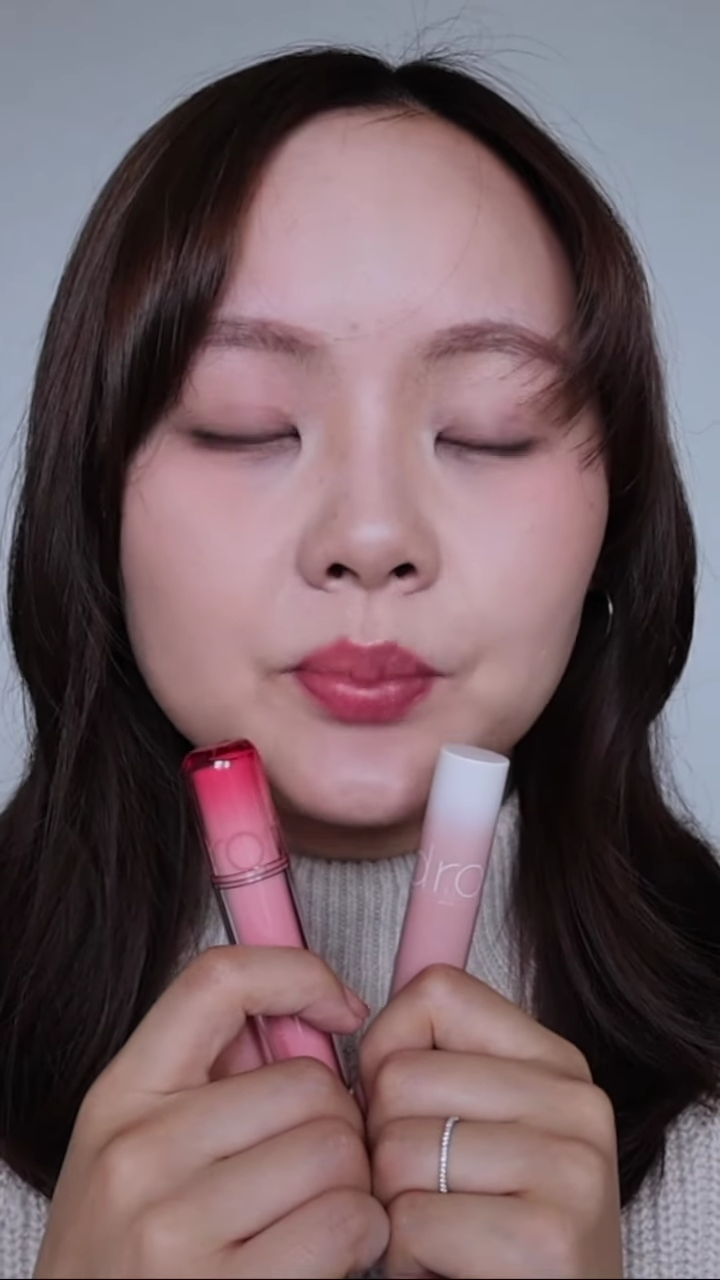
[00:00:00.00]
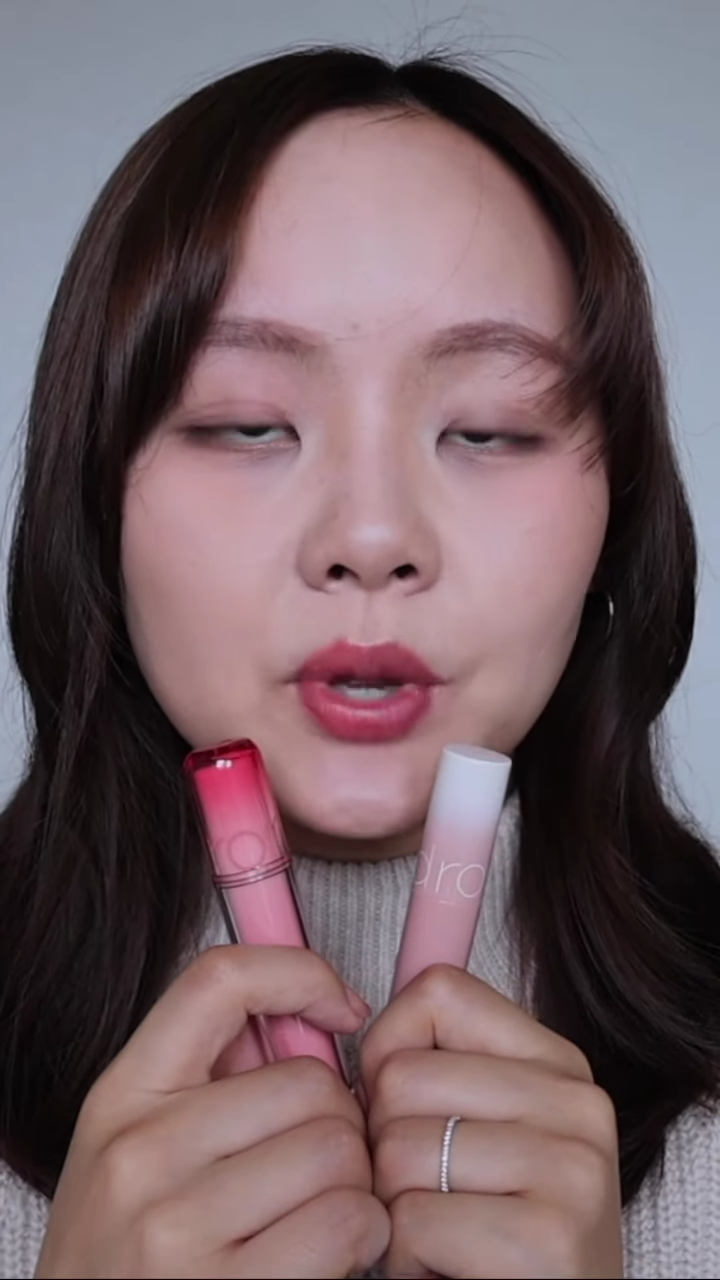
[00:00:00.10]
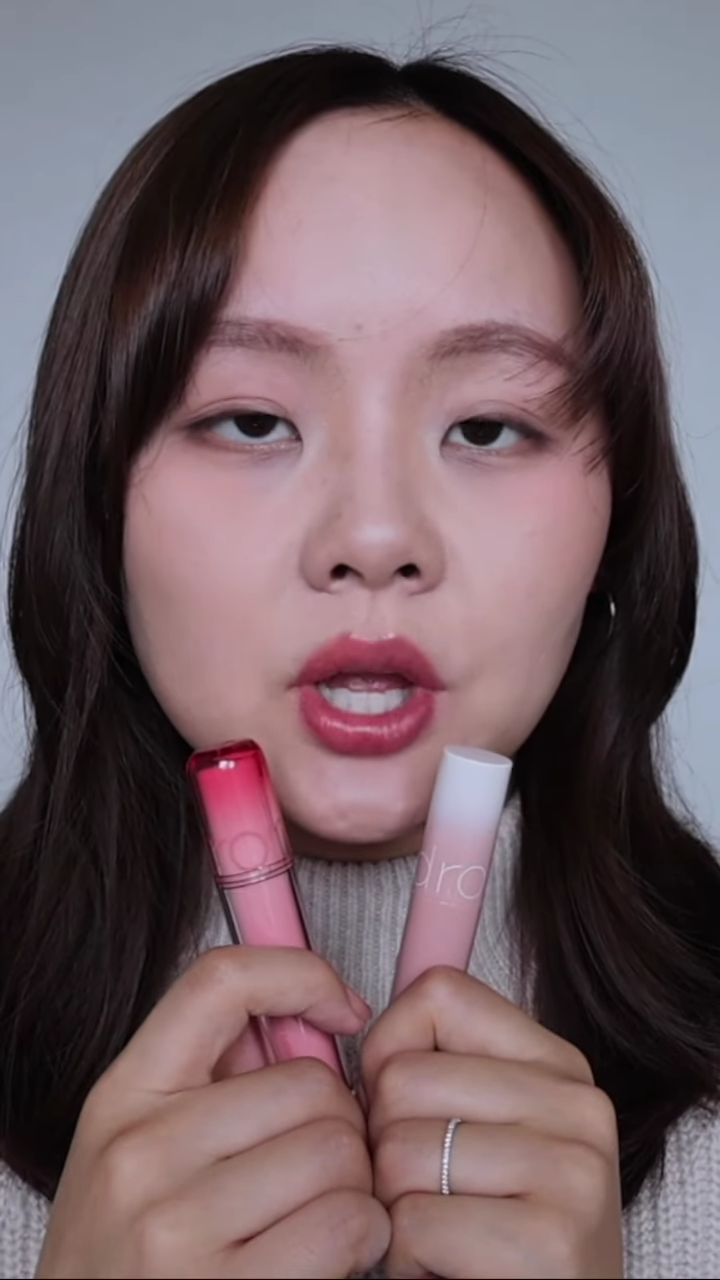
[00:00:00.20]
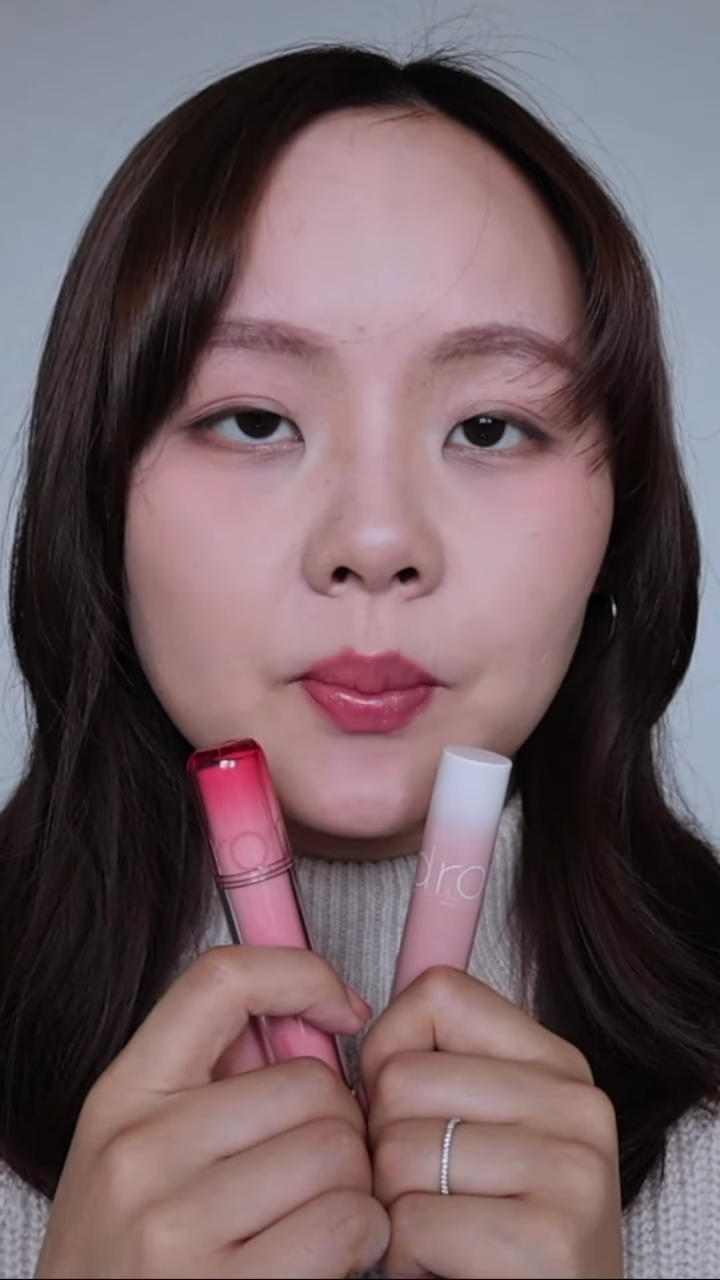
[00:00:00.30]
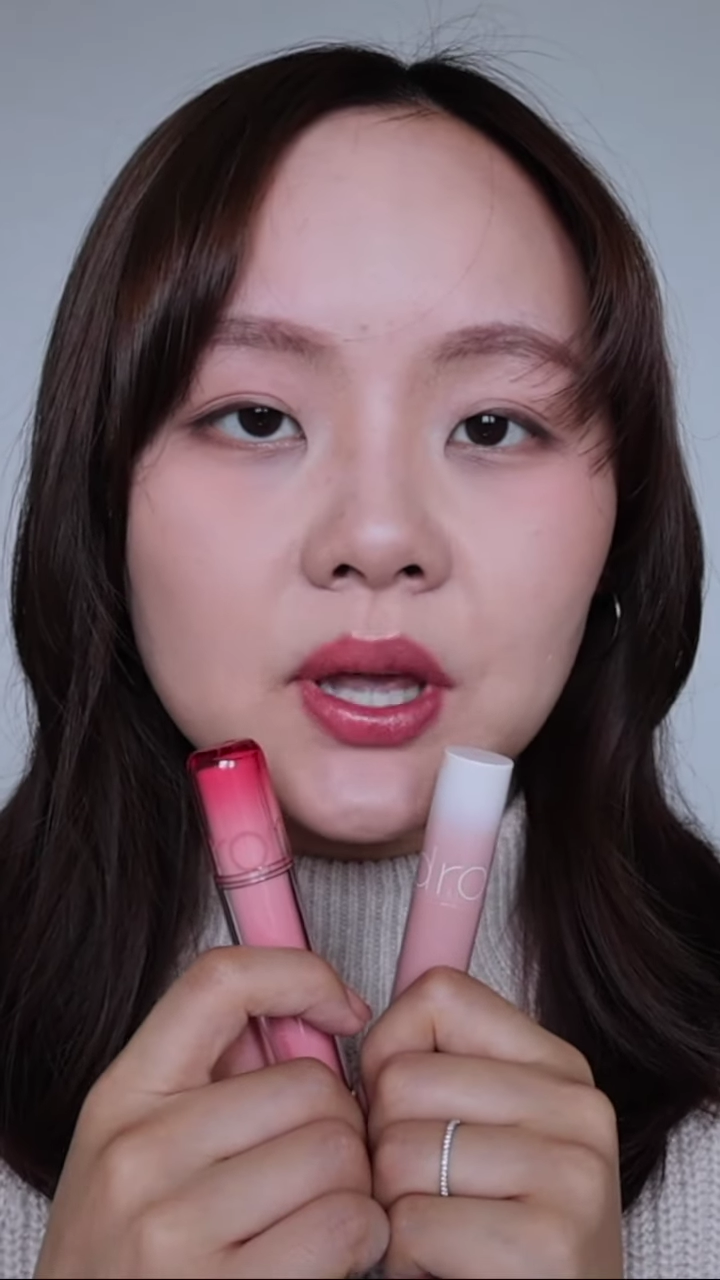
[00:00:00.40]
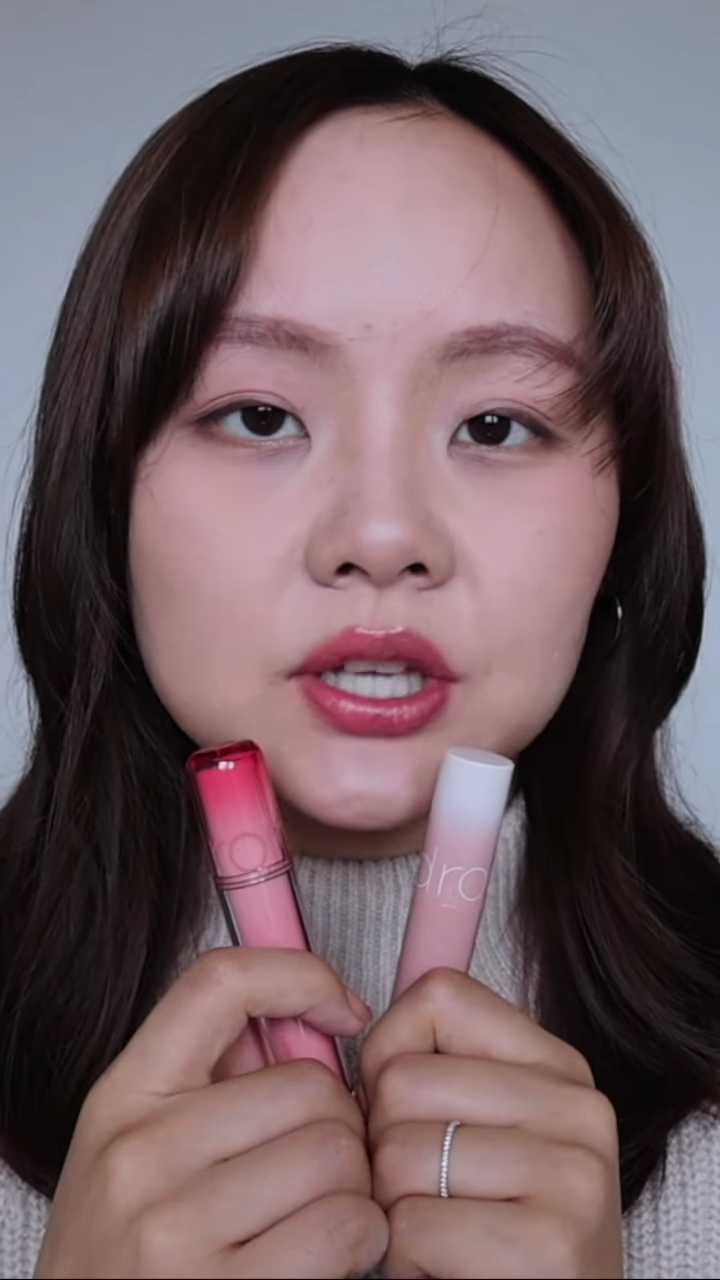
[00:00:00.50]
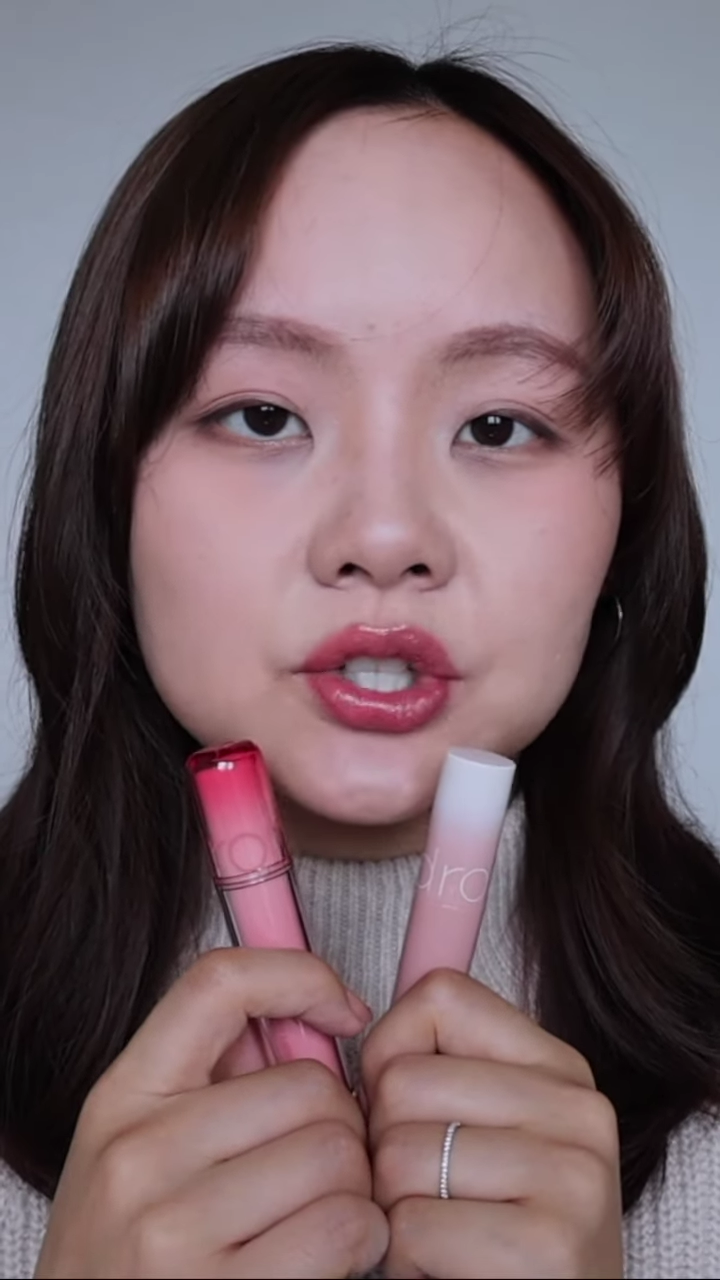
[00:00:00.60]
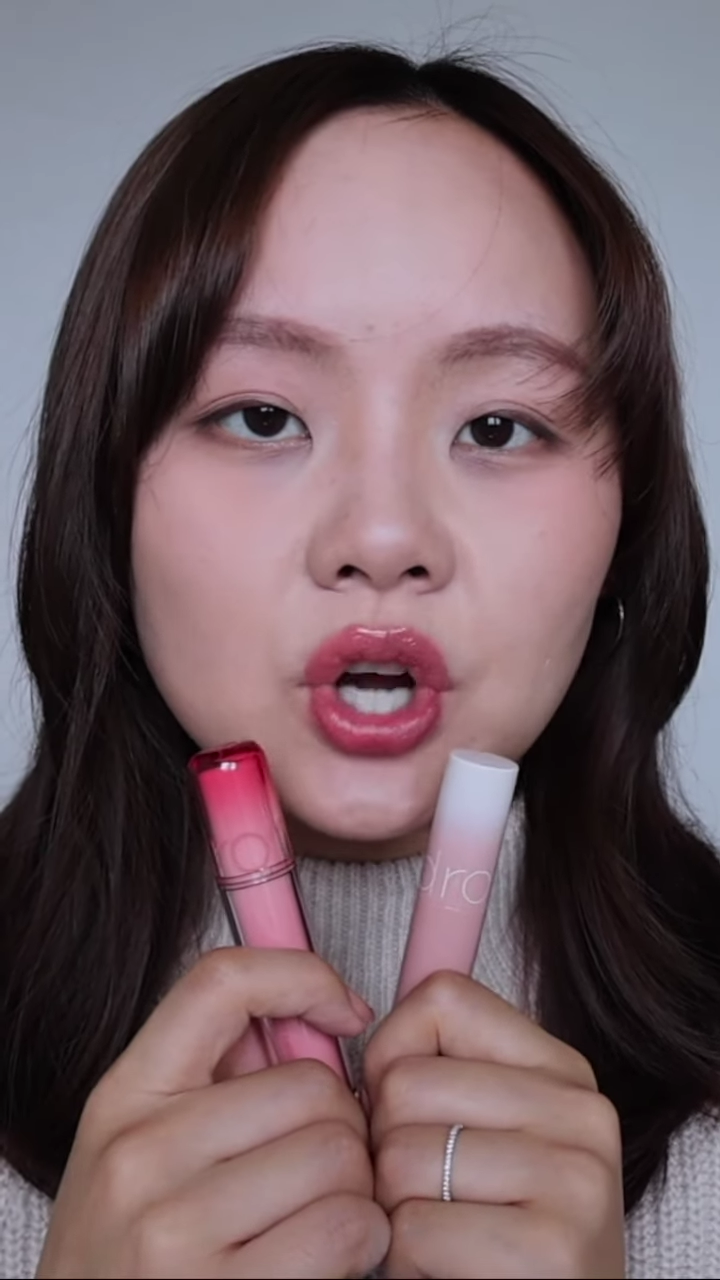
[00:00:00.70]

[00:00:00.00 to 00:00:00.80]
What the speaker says: pink beige